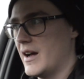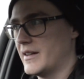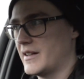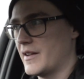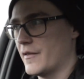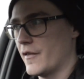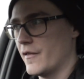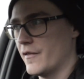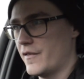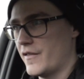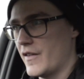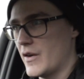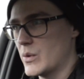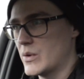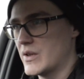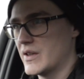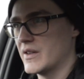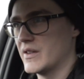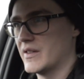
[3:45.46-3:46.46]
different
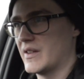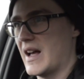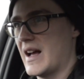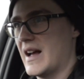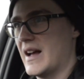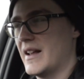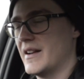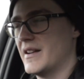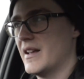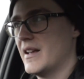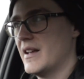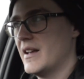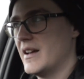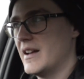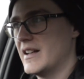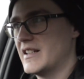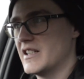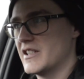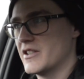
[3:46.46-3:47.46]
filters and
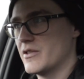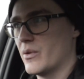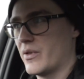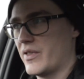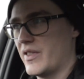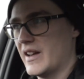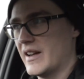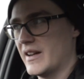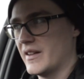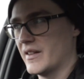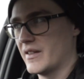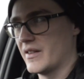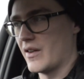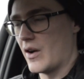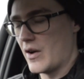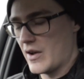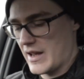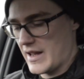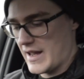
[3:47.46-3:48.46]
additional things
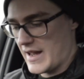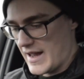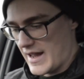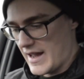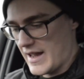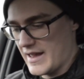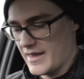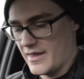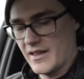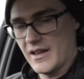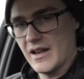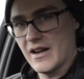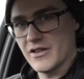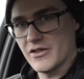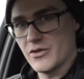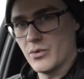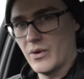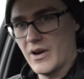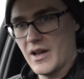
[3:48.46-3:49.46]
in the
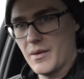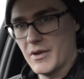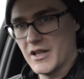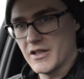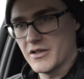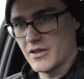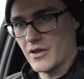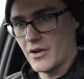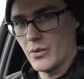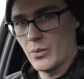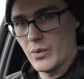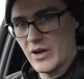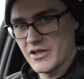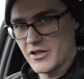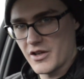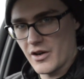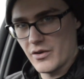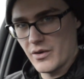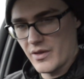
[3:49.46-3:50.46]
actual image, so we'll
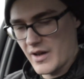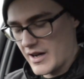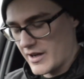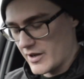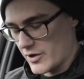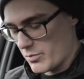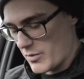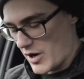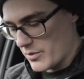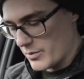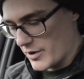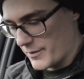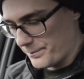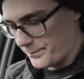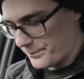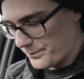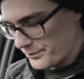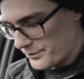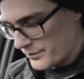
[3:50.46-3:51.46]
show you that in a moment.
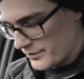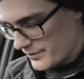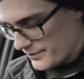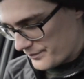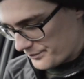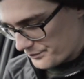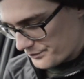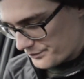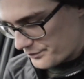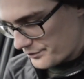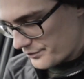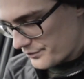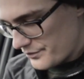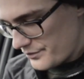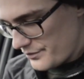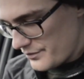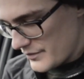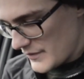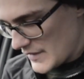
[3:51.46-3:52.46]

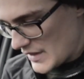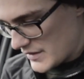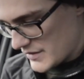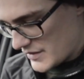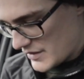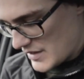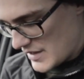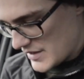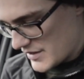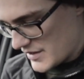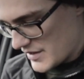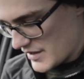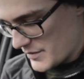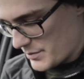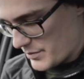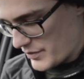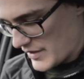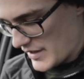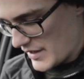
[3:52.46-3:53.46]
So let's
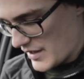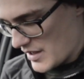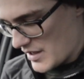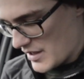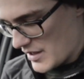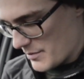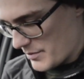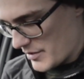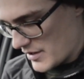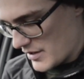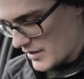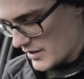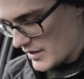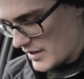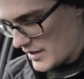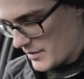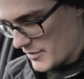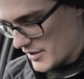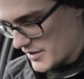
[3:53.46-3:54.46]
just bring up our
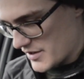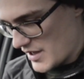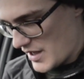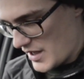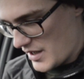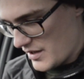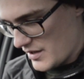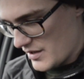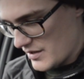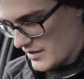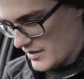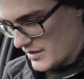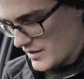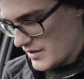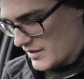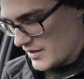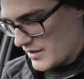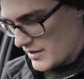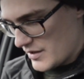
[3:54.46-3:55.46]
image here.
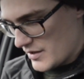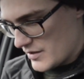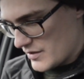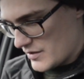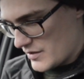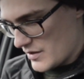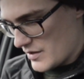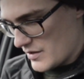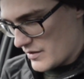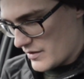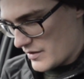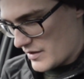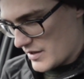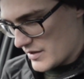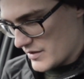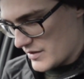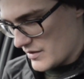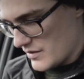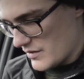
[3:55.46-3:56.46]
So
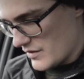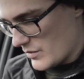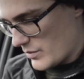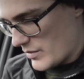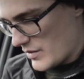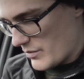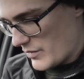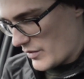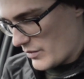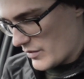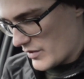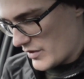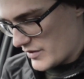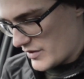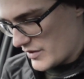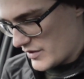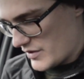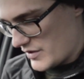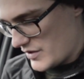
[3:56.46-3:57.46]
that's not the one we want
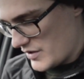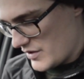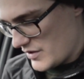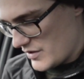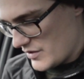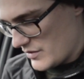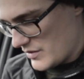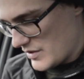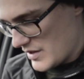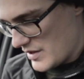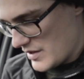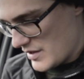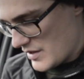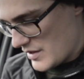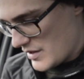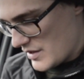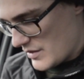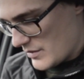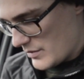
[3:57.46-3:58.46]
to do.
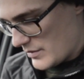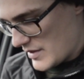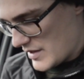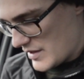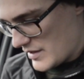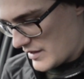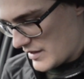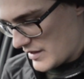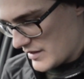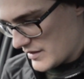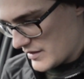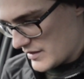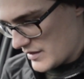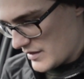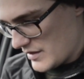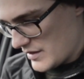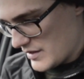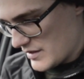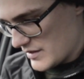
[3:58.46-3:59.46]

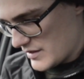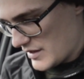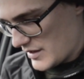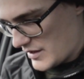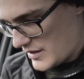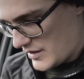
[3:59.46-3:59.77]
Whereas, has it